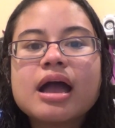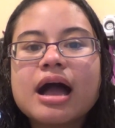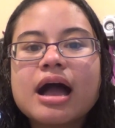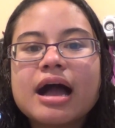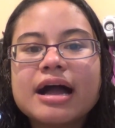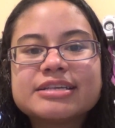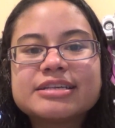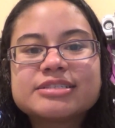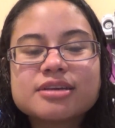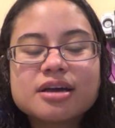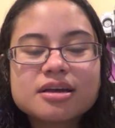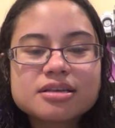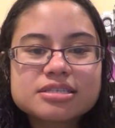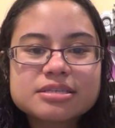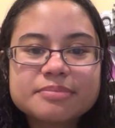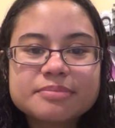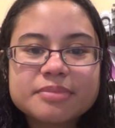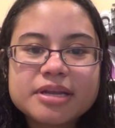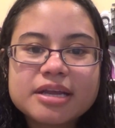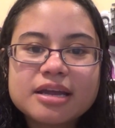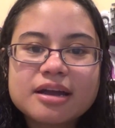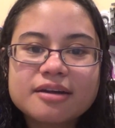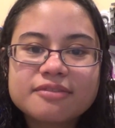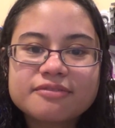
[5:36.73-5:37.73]
I saw
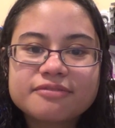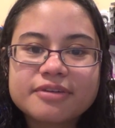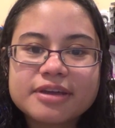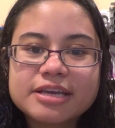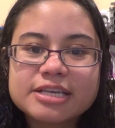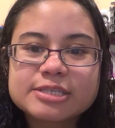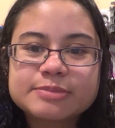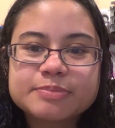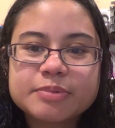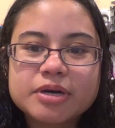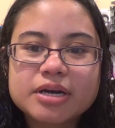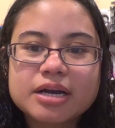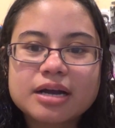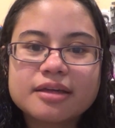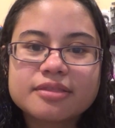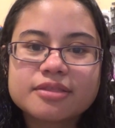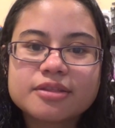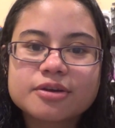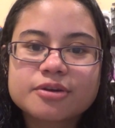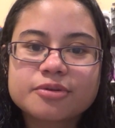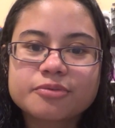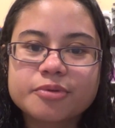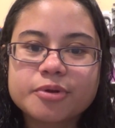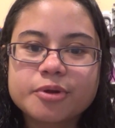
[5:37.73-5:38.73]
somebody on Facebook on
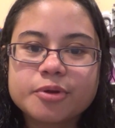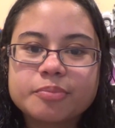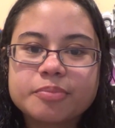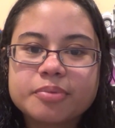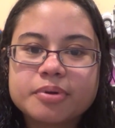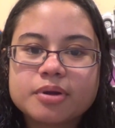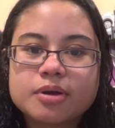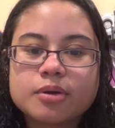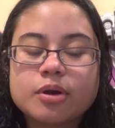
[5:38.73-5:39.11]
the group,